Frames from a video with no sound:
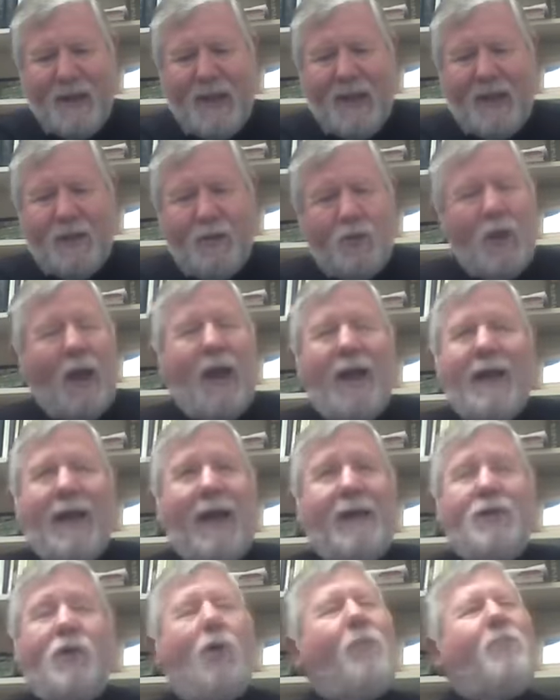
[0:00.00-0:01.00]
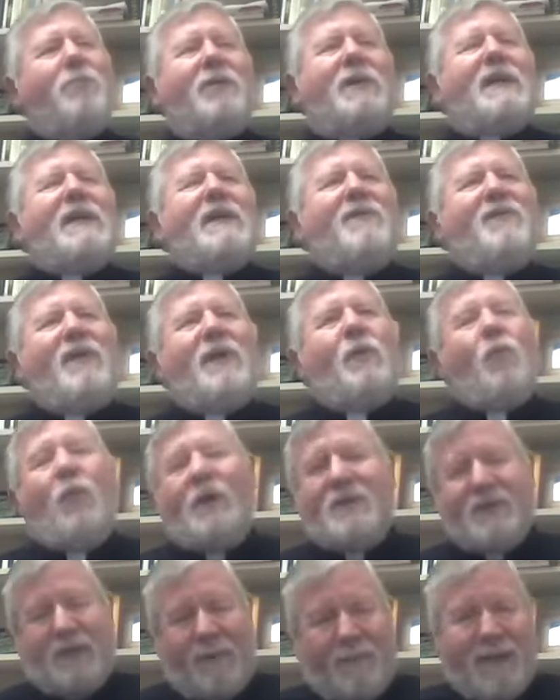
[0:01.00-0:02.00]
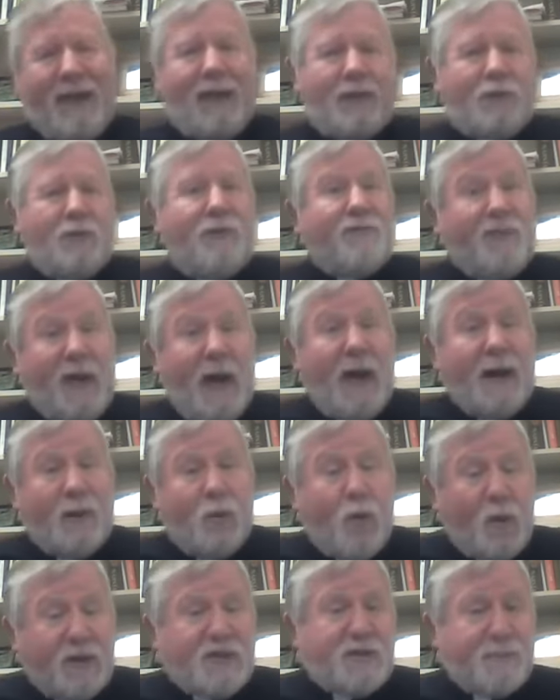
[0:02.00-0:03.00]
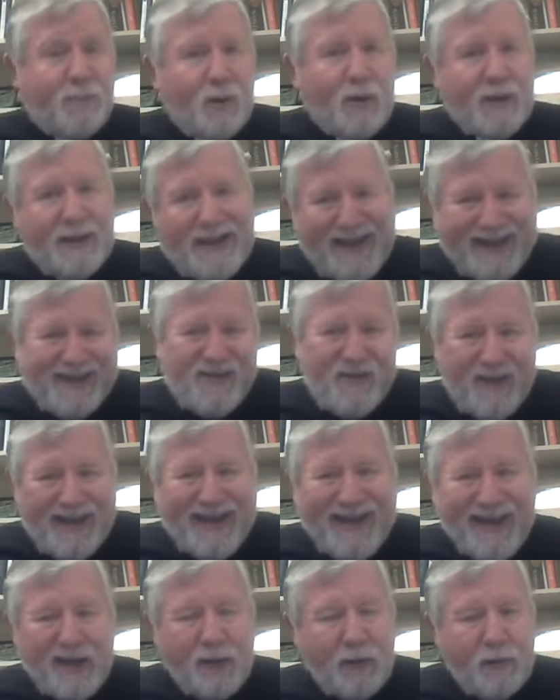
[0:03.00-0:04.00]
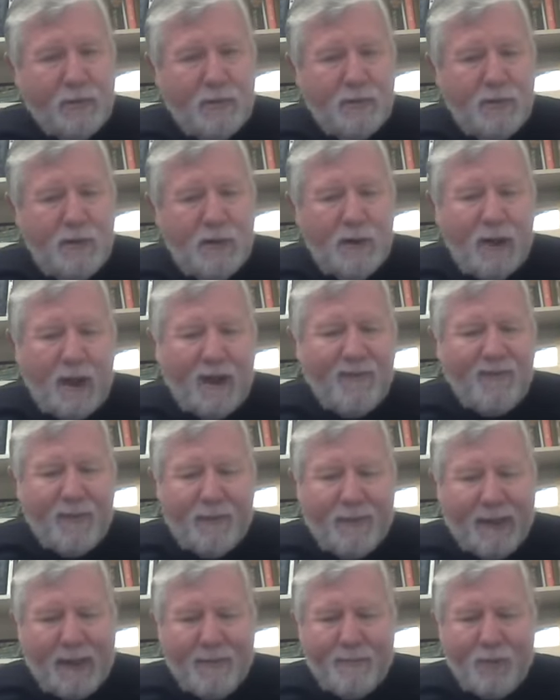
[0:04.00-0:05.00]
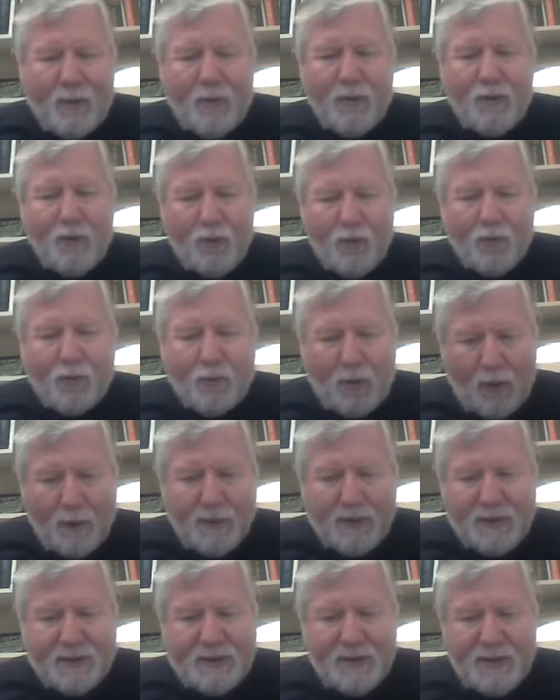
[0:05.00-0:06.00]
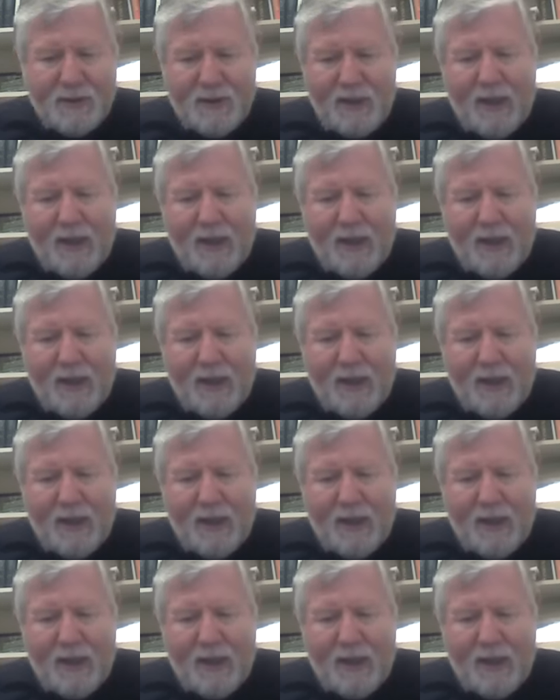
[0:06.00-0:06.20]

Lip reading: And I don't believe it was a matter of God whispering in the ear of the people who wrote it.